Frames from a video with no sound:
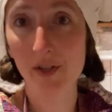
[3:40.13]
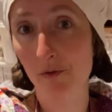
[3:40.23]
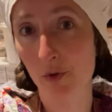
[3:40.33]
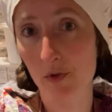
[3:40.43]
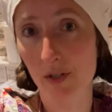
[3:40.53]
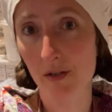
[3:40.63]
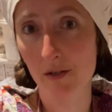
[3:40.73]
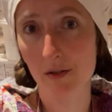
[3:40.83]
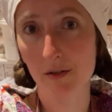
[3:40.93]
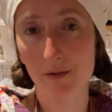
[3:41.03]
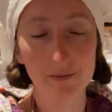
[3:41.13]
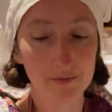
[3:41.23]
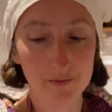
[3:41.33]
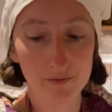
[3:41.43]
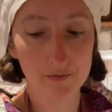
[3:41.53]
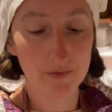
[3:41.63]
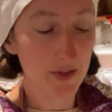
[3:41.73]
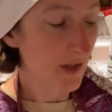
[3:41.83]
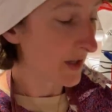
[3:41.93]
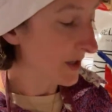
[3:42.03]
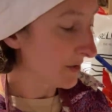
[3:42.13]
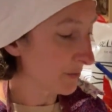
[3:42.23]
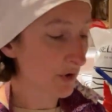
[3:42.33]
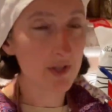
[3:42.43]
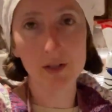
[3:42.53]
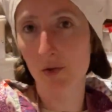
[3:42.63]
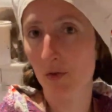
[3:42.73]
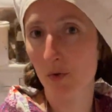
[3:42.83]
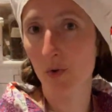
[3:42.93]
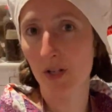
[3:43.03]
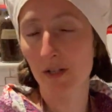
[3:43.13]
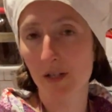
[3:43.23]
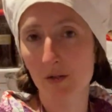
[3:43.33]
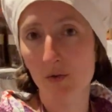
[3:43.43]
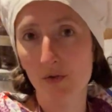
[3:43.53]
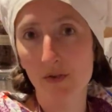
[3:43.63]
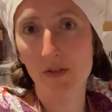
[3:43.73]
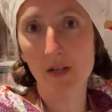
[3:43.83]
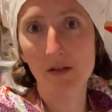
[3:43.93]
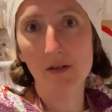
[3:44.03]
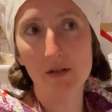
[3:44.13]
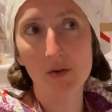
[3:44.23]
I've got it. But I know the quality and the scent